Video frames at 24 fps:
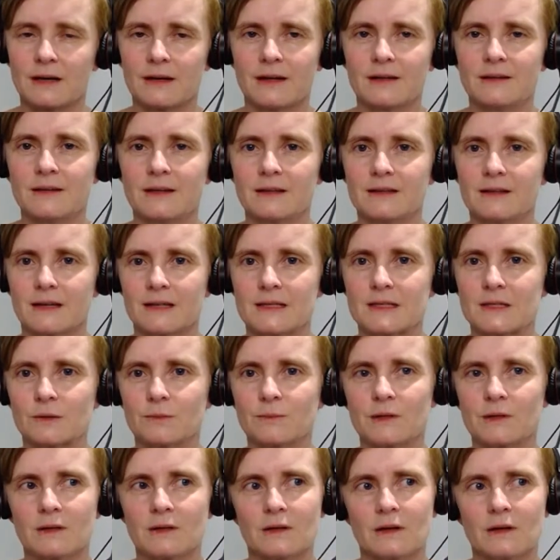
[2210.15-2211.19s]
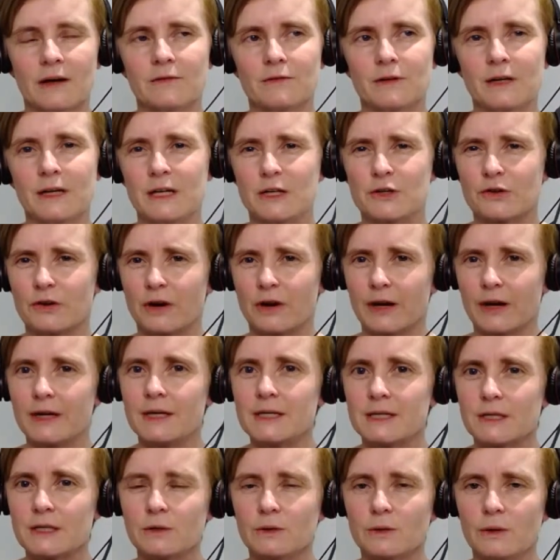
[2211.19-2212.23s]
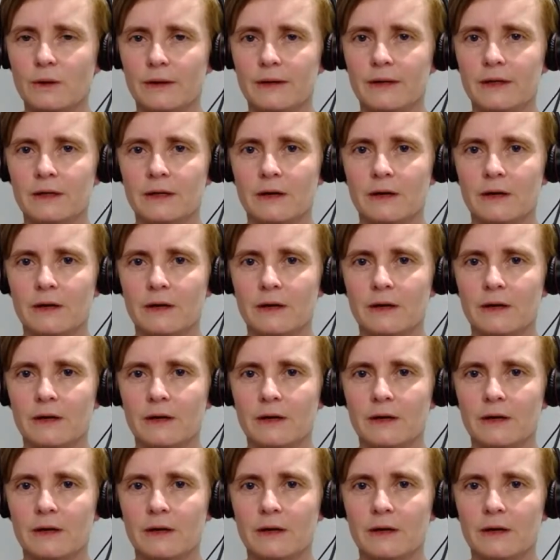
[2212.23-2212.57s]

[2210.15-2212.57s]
and I think that's something I really try and do,